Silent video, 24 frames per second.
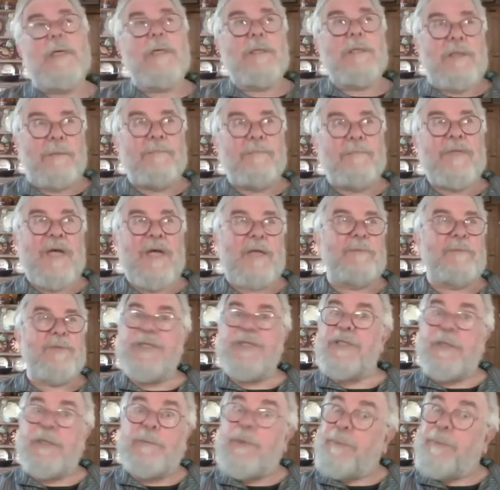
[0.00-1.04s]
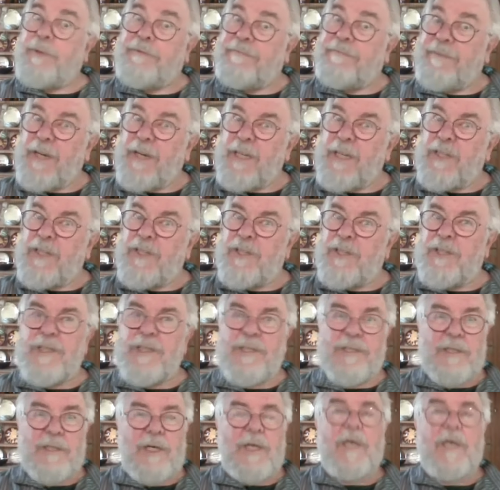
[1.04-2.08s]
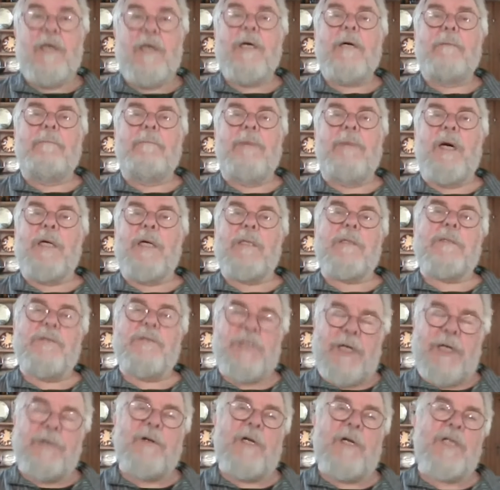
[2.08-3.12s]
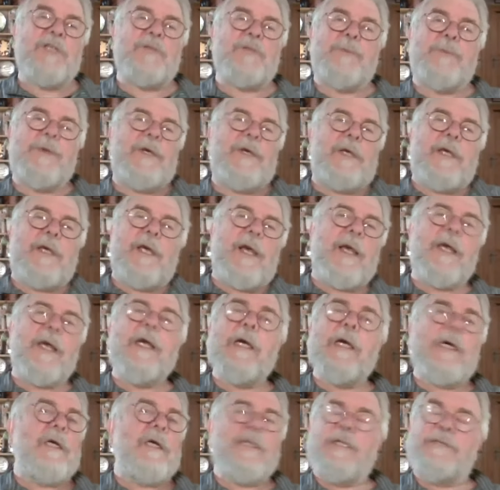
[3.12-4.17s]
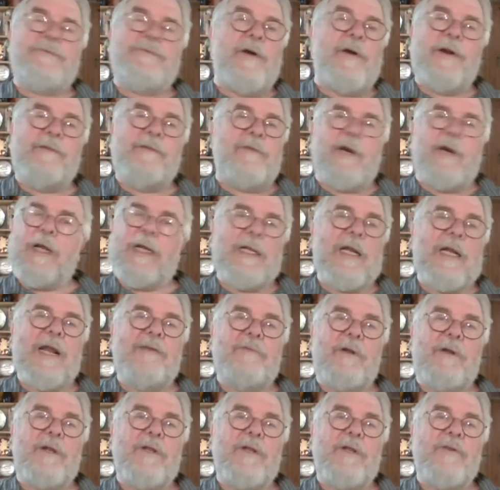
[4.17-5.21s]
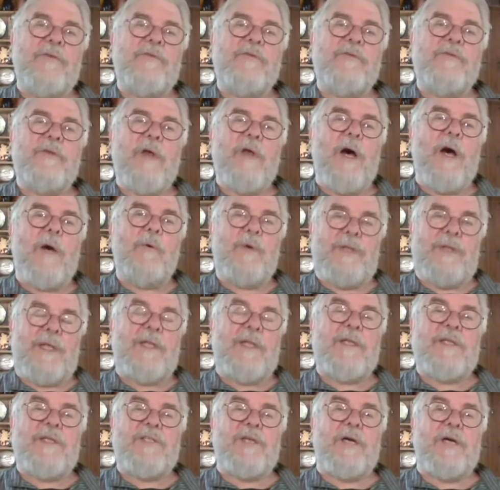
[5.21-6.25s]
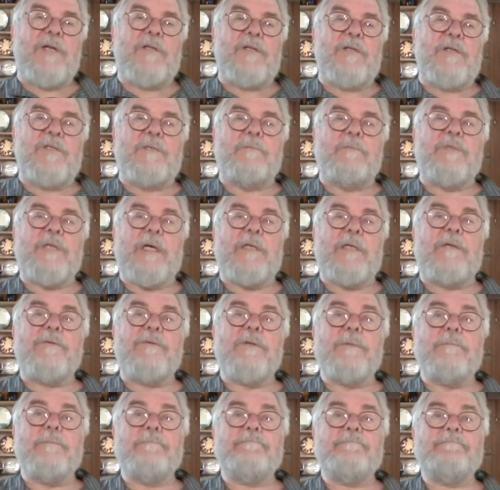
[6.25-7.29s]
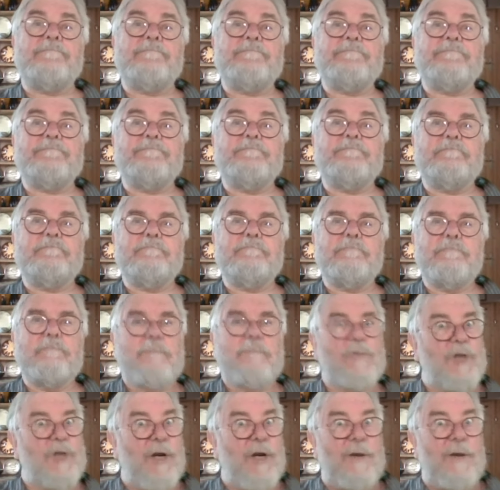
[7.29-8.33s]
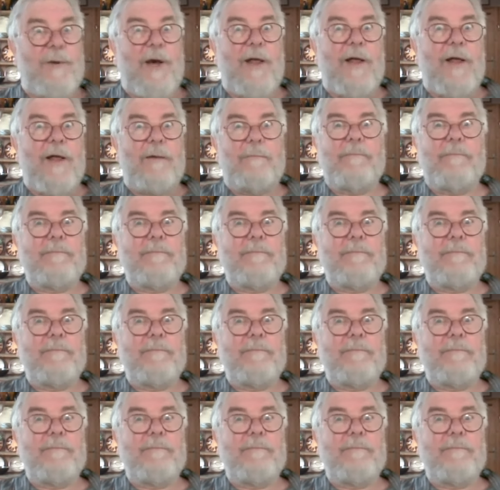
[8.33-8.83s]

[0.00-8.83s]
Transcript: sometimes they seem to be feasts, but generally speaking, there's very, very little evidence within the circles themselves. Sorry about that.